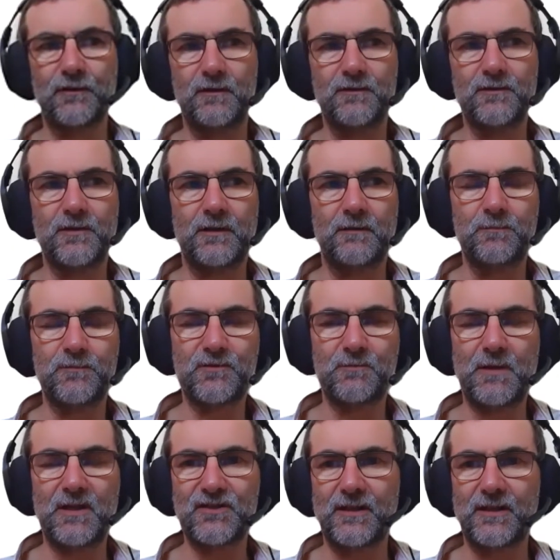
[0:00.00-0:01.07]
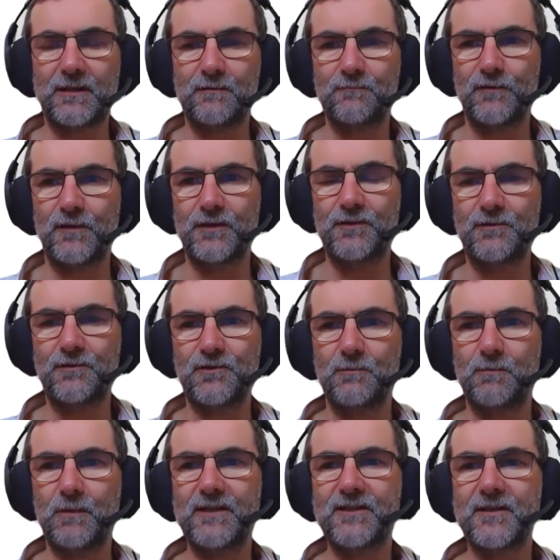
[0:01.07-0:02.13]
and I'll splash that out by
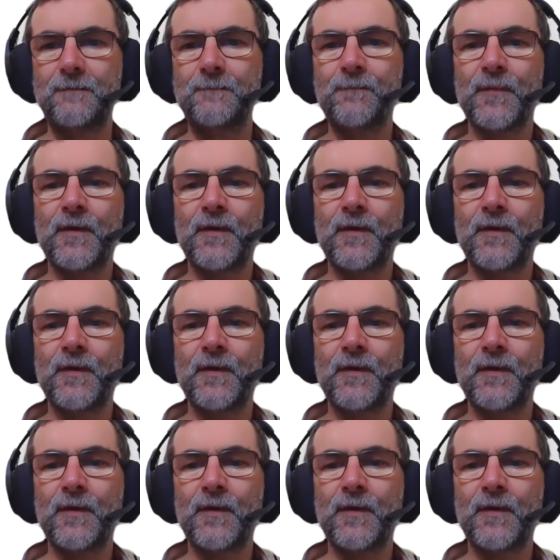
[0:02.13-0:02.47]
YouTube later.